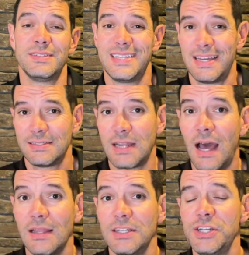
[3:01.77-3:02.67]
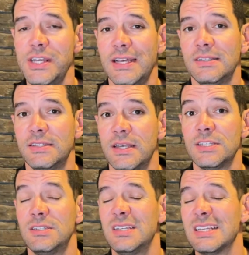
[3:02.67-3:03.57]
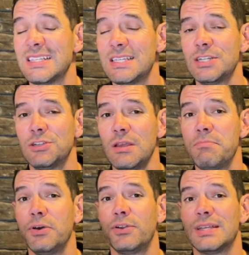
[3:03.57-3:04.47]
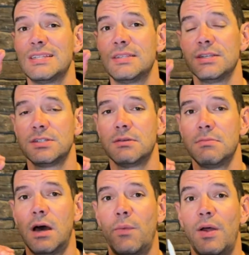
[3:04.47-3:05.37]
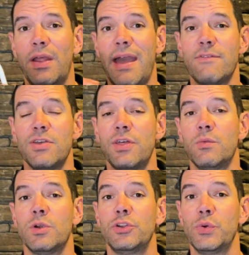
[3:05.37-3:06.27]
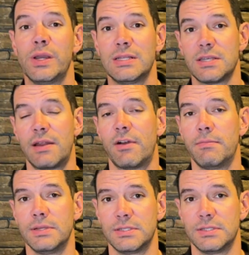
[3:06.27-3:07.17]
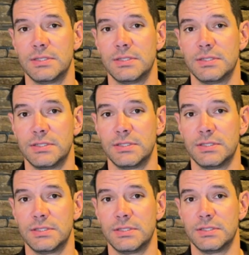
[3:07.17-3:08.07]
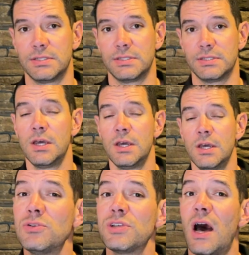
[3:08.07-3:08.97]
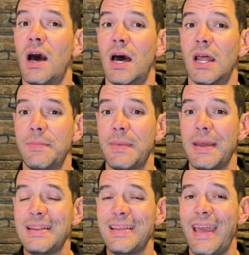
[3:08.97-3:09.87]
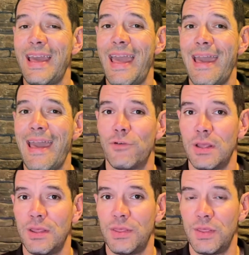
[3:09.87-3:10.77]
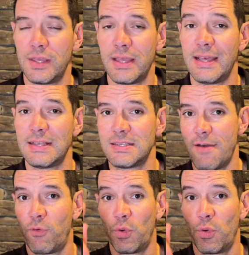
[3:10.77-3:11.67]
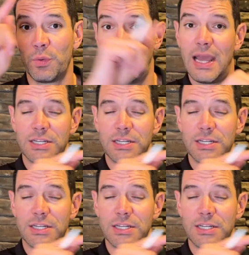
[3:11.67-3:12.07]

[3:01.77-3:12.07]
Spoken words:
technology exists to essentially build a system around everything we're doing inside of our businesses. We can almost automate everything except for the relationship,